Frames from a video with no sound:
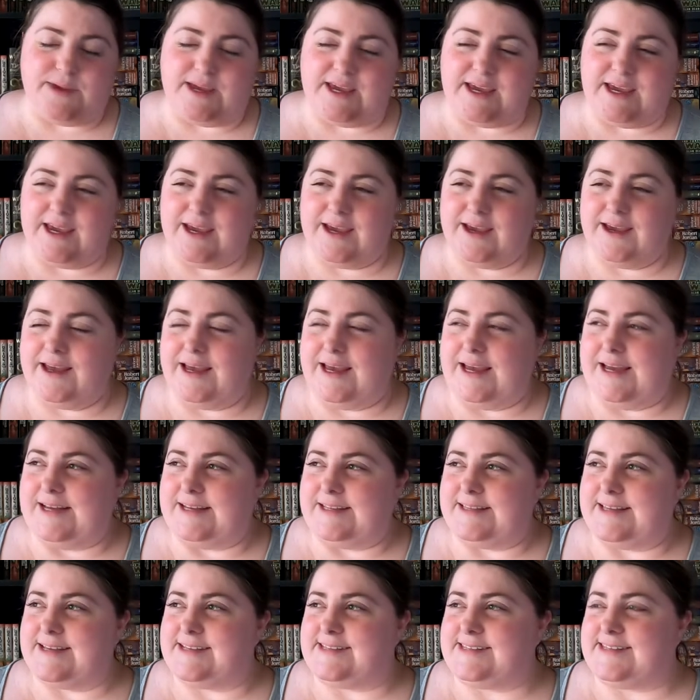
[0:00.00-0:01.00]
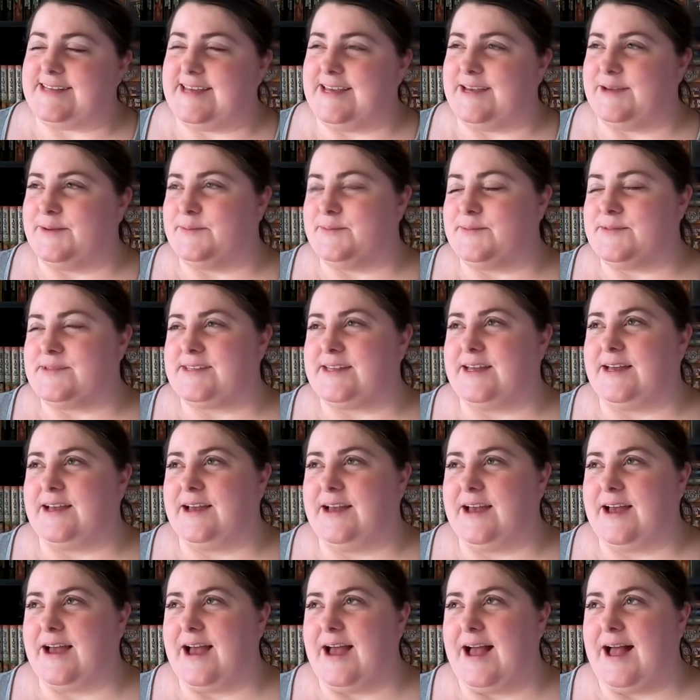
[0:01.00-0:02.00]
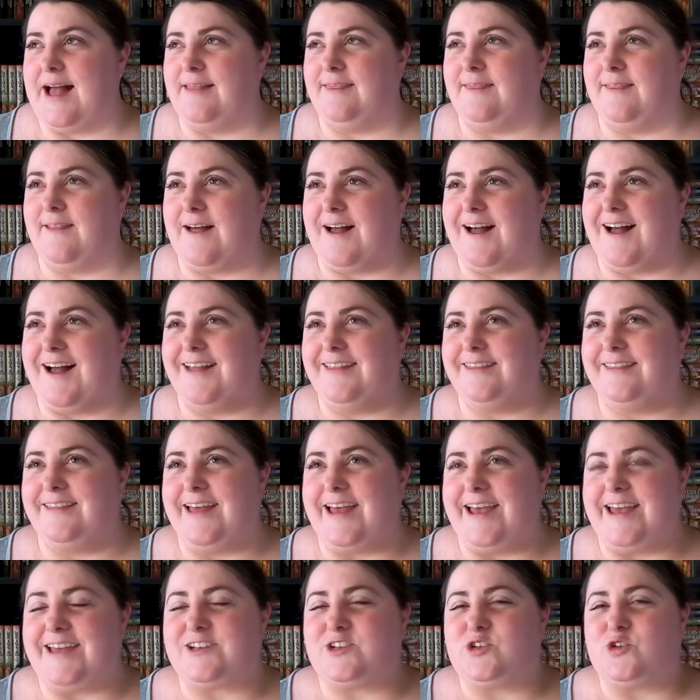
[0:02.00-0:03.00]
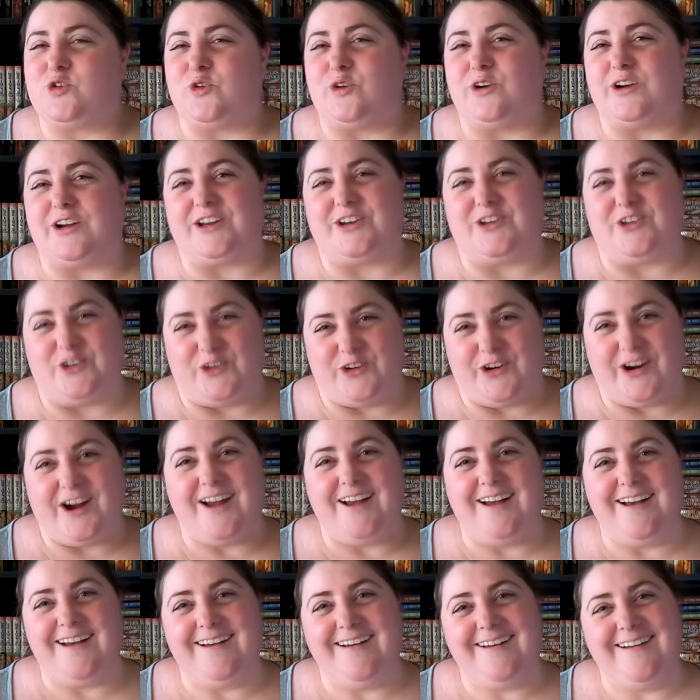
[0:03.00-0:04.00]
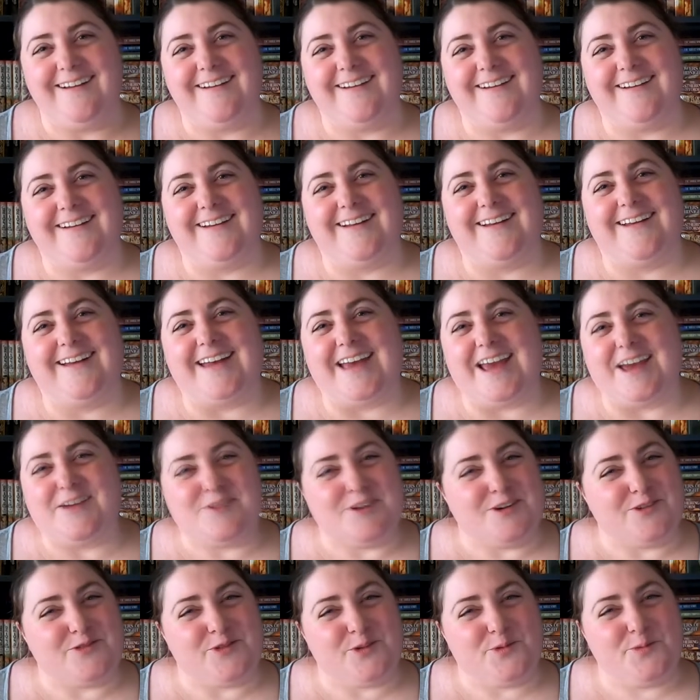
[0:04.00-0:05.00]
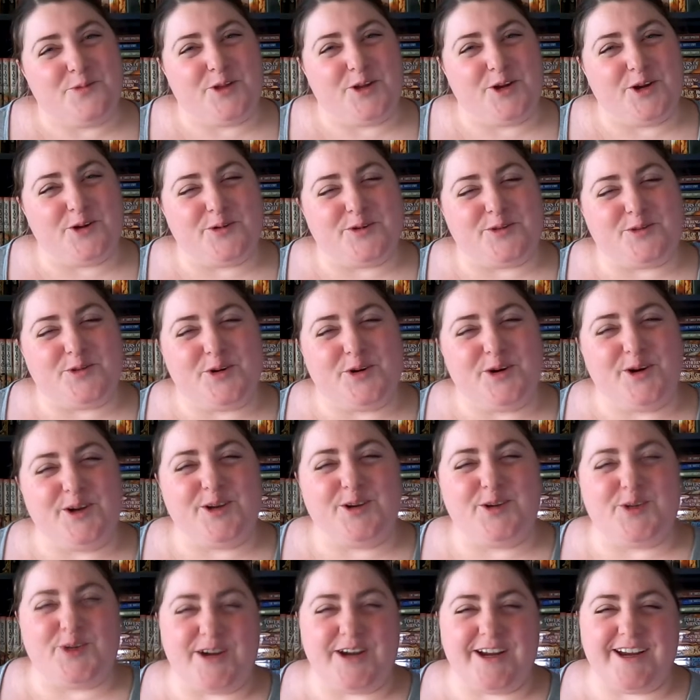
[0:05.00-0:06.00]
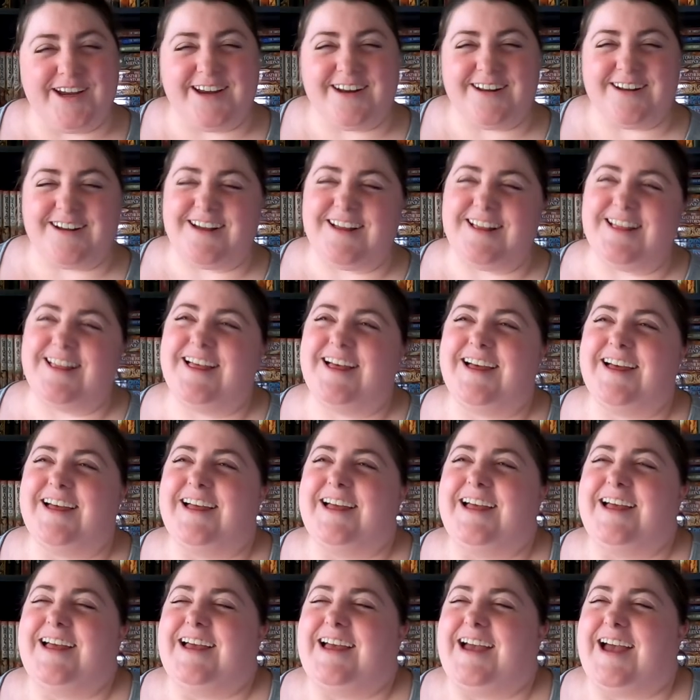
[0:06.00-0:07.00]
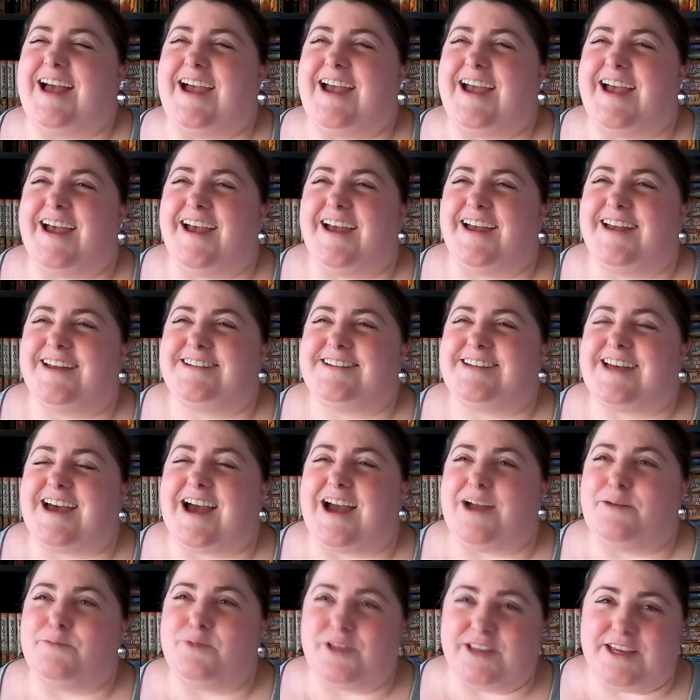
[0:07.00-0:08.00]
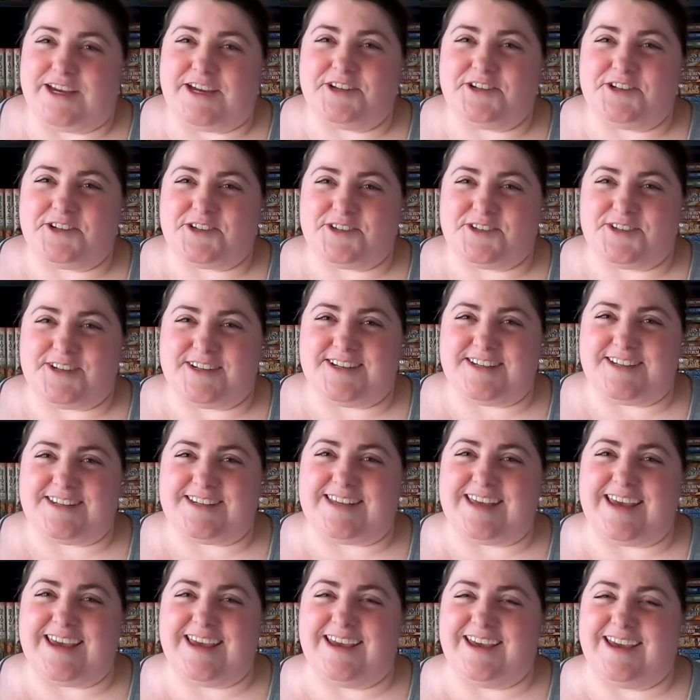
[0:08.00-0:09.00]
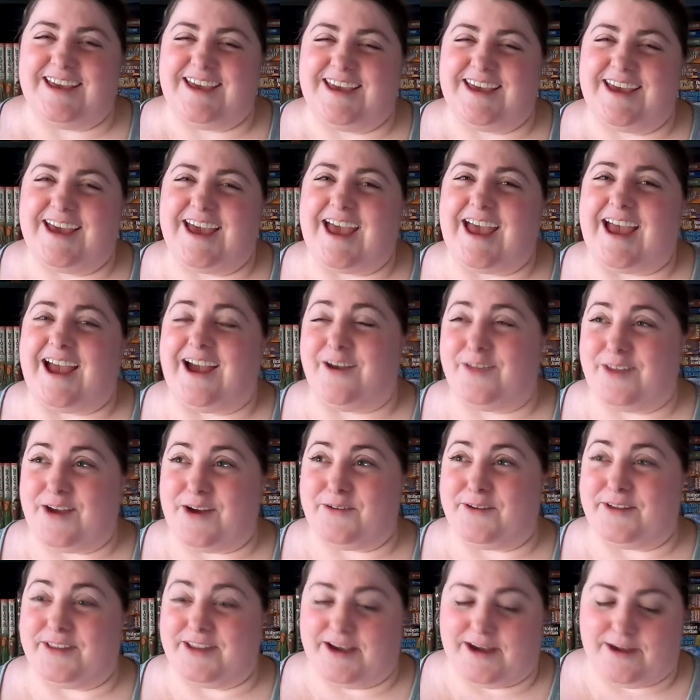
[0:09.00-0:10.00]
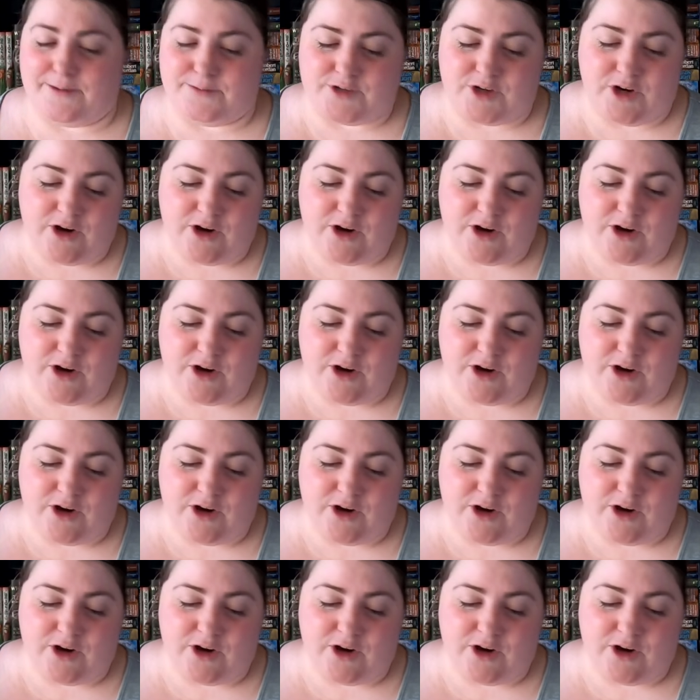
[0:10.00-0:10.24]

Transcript: Bee. This seems a lot like Toradora, if you're familiar with Toradora at all. And I'm really interested to see how that really comes